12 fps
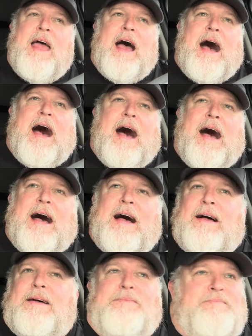
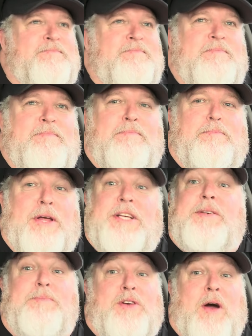Um,
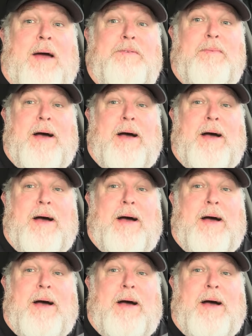please subscribe to